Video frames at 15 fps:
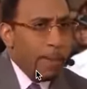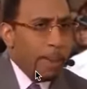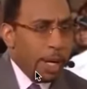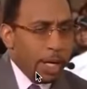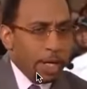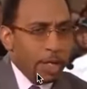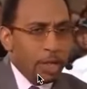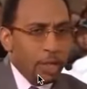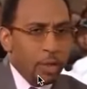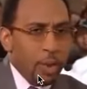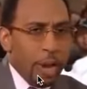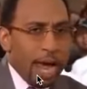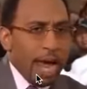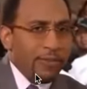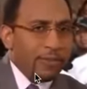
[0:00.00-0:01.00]
But
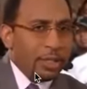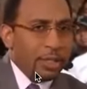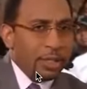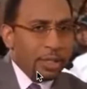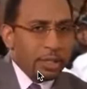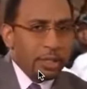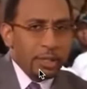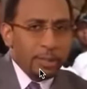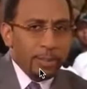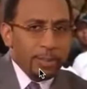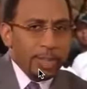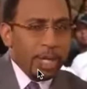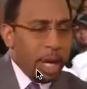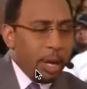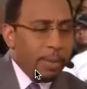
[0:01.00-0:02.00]
you have to
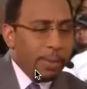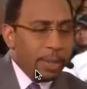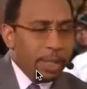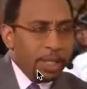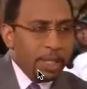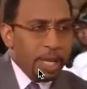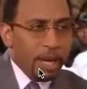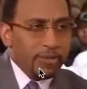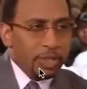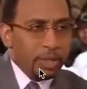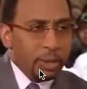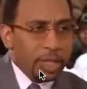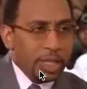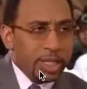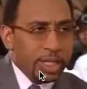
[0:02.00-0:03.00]
be humble enough
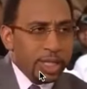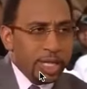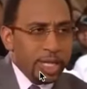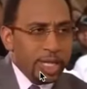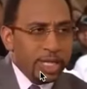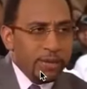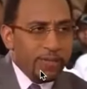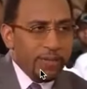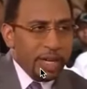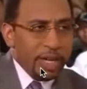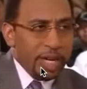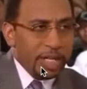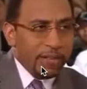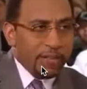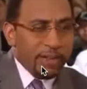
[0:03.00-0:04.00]
to concede
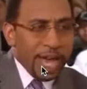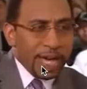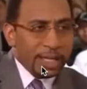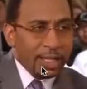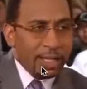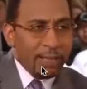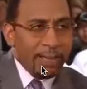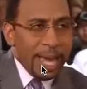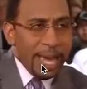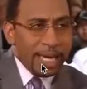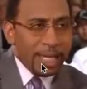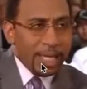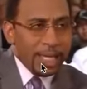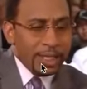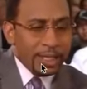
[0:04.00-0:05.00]
defeat. The fact of the
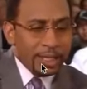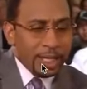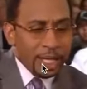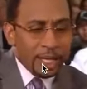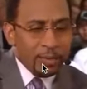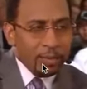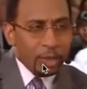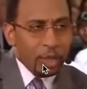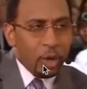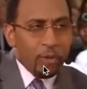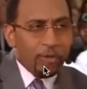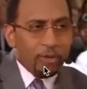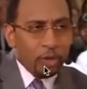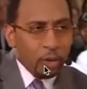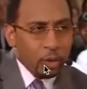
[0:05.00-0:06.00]
matter is, is that it was no
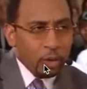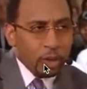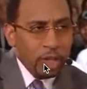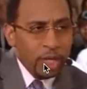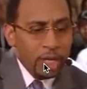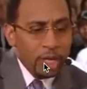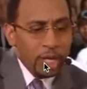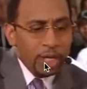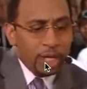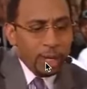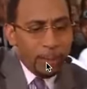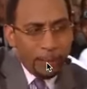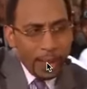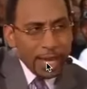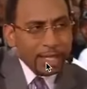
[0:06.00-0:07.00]
fluke.
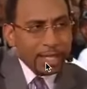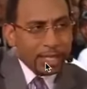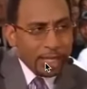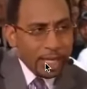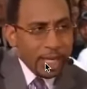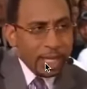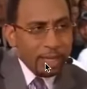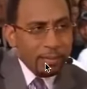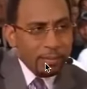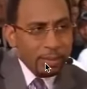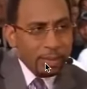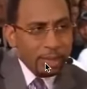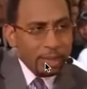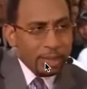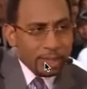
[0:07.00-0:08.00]
The best team
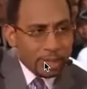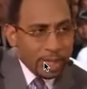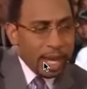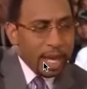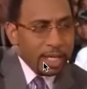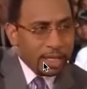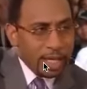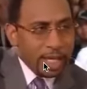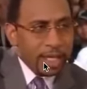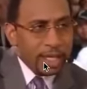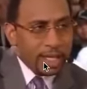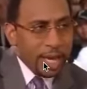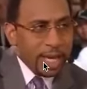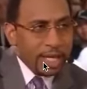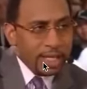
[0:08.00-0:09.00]
stands here
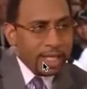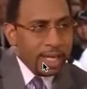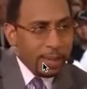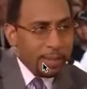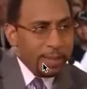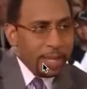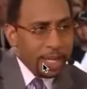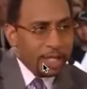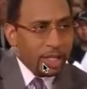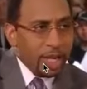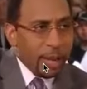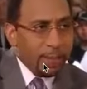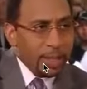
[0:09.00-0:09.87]
today as the NBA champion.